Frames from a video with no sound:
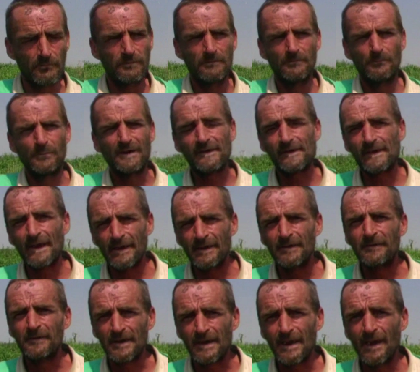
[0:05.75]
we say
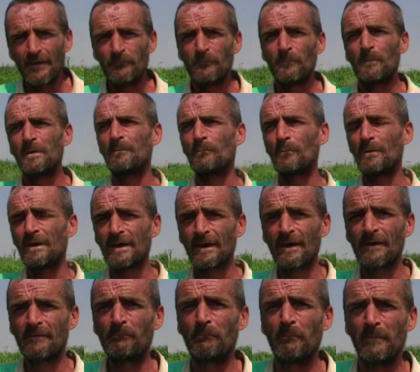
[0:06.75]
the government, we
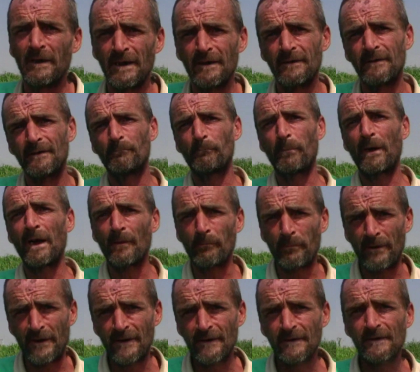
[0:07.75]
don't mean the
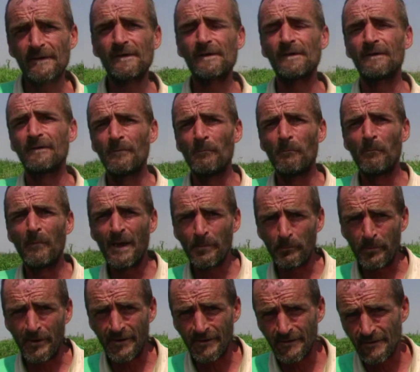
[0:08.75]
puppets and the
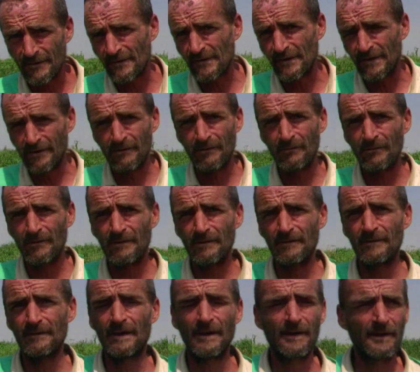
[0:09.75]
muppets in
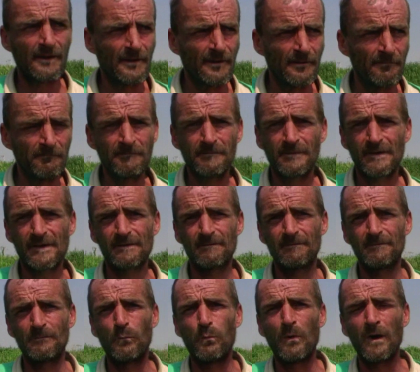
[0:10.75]

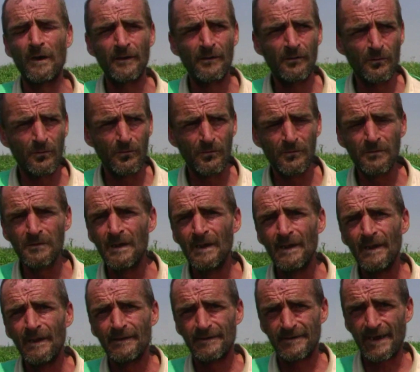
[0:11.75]
Whitehall,
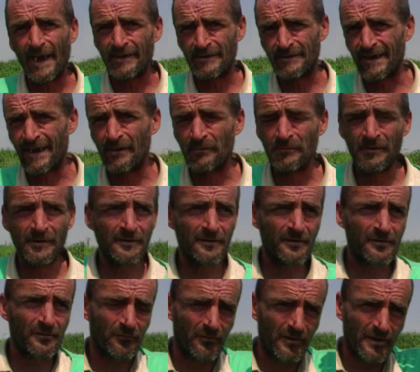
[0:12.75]
10 Downing
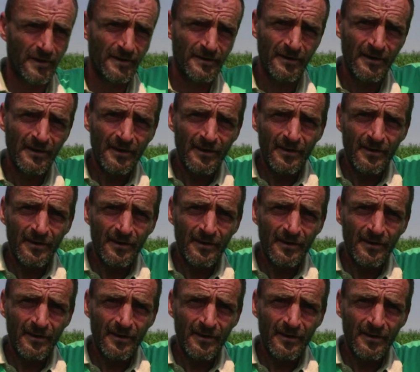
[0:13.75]
Street.